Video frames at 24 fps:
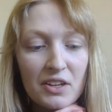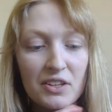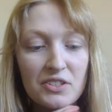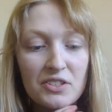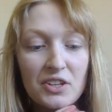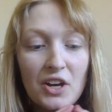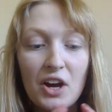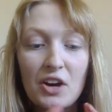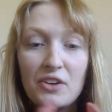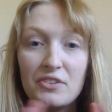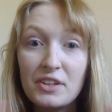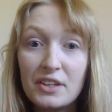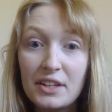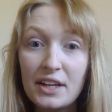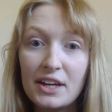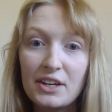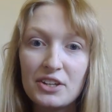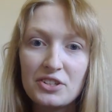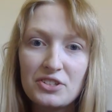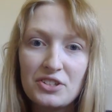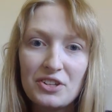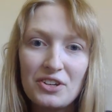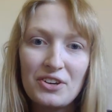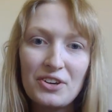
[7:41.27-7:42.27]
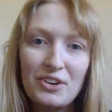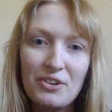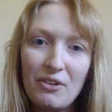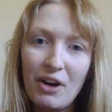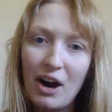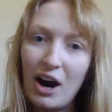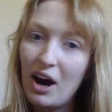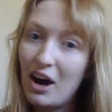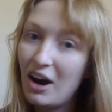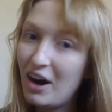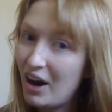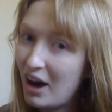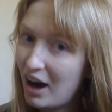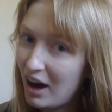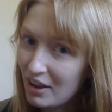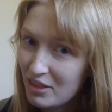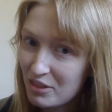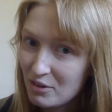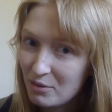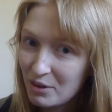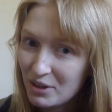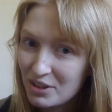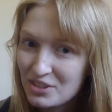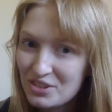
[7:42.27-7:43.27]
So the next two are
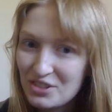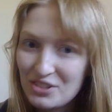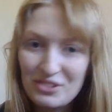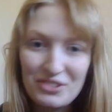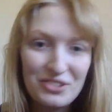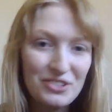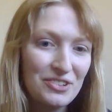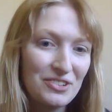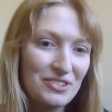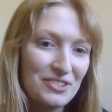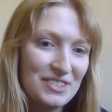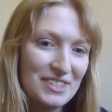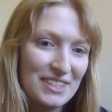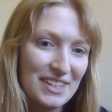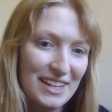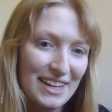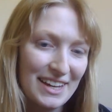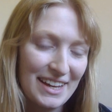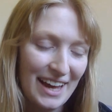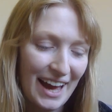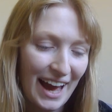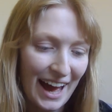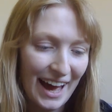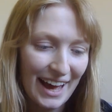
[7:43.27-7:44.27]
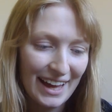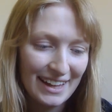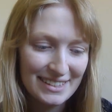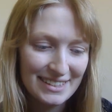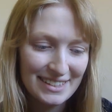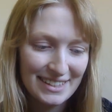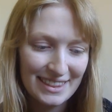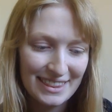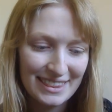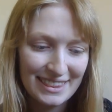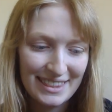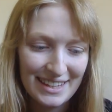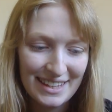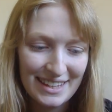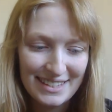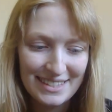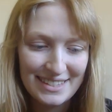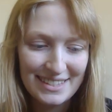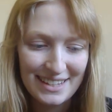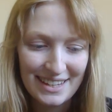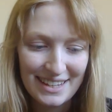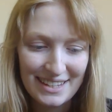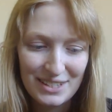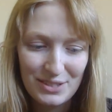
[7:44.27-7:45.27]
other ones you do see, and
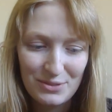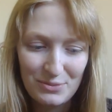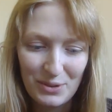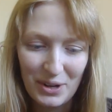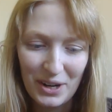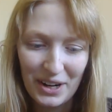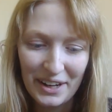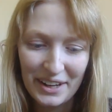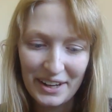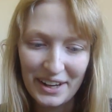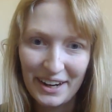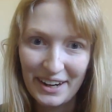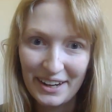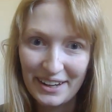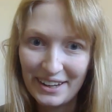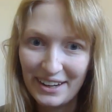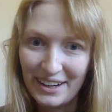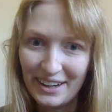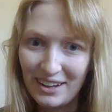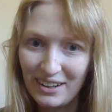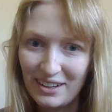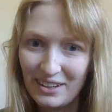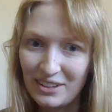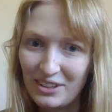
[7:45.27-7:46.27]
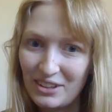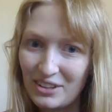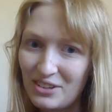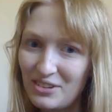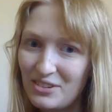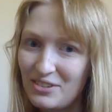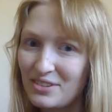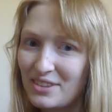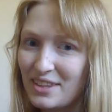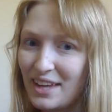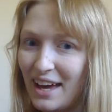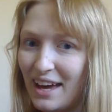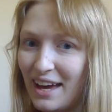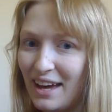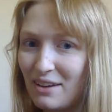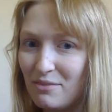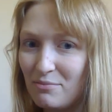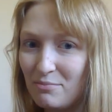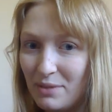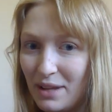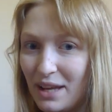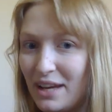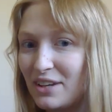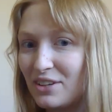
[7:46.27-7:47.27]
this is why I argue
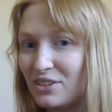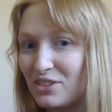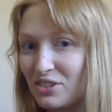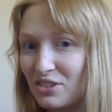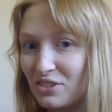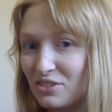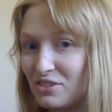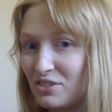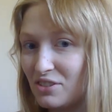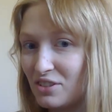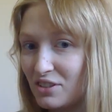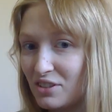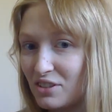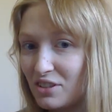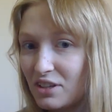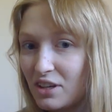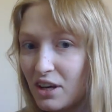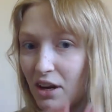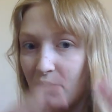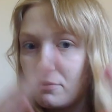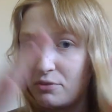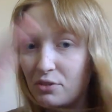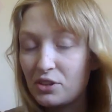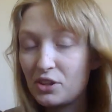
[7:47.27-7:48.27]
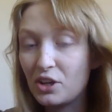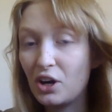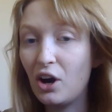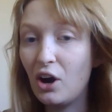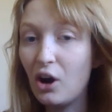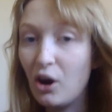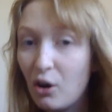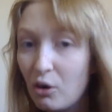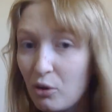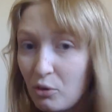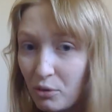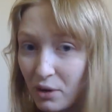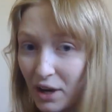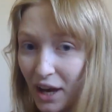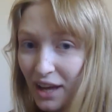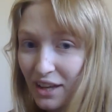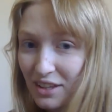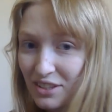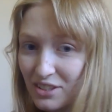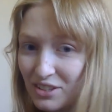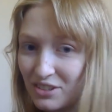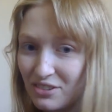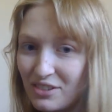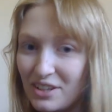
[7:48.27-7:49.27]
that Plex should cover the whole
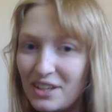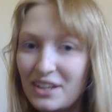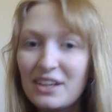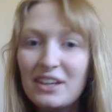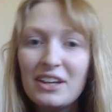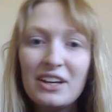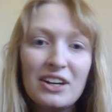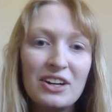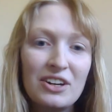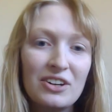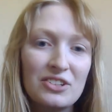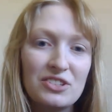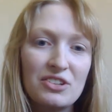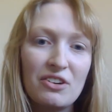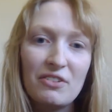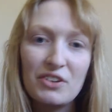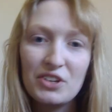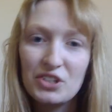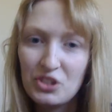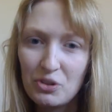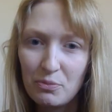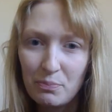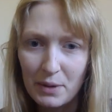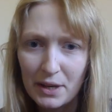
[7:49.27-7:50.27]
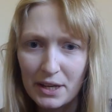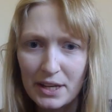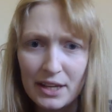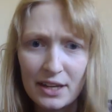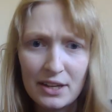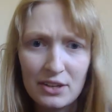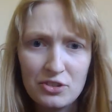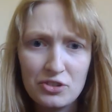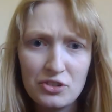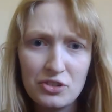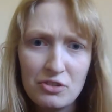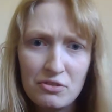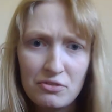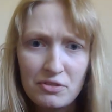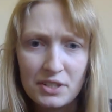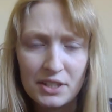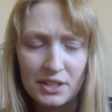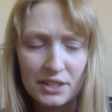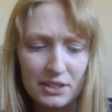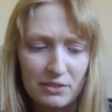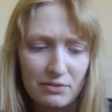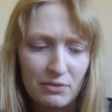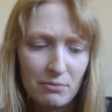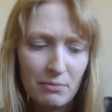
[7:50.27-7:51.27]
category. Because always you're picking and
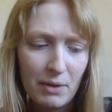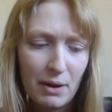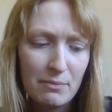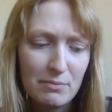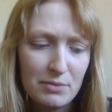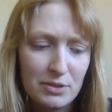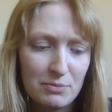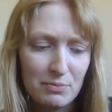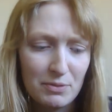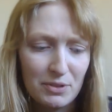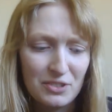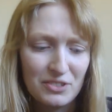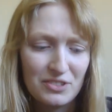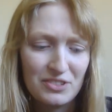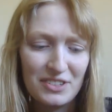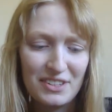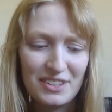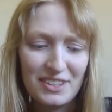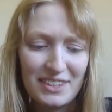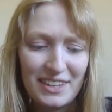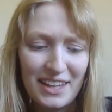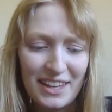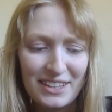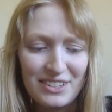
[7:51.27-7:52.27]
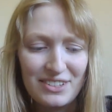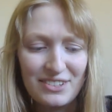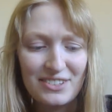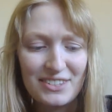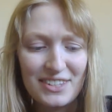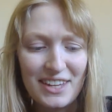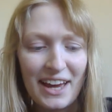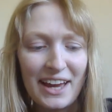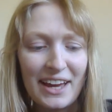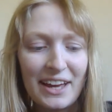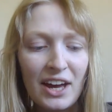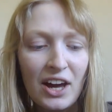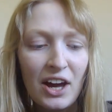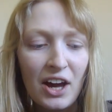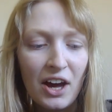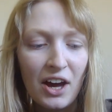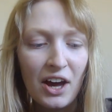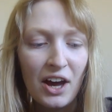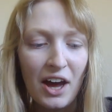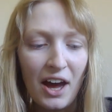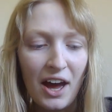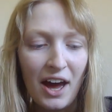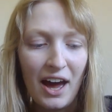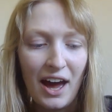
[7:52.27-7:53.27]
choosing different members, because then you're saying
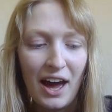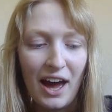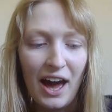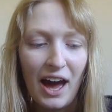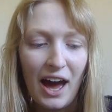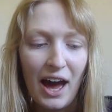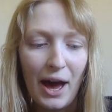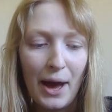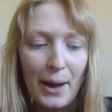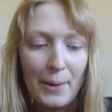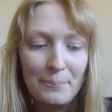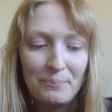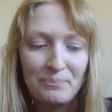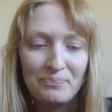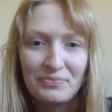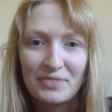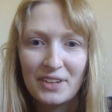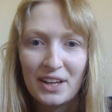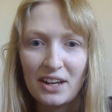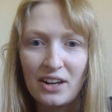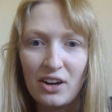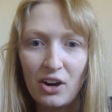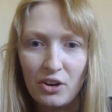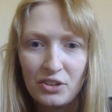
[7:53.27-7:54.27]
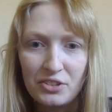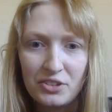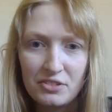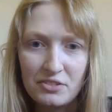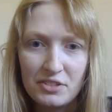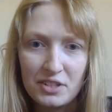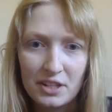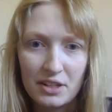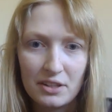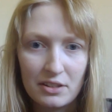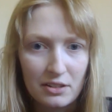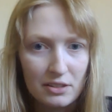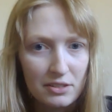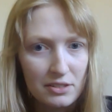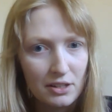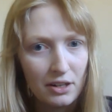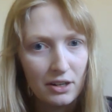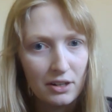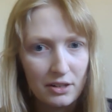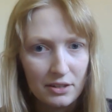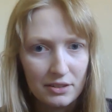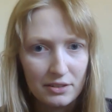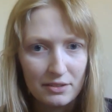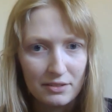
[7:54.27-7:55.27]
um, Otocinclus
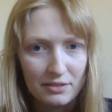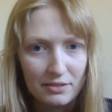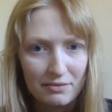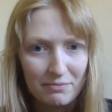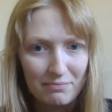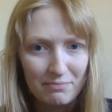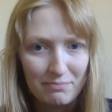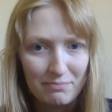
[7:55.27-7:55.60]
aren't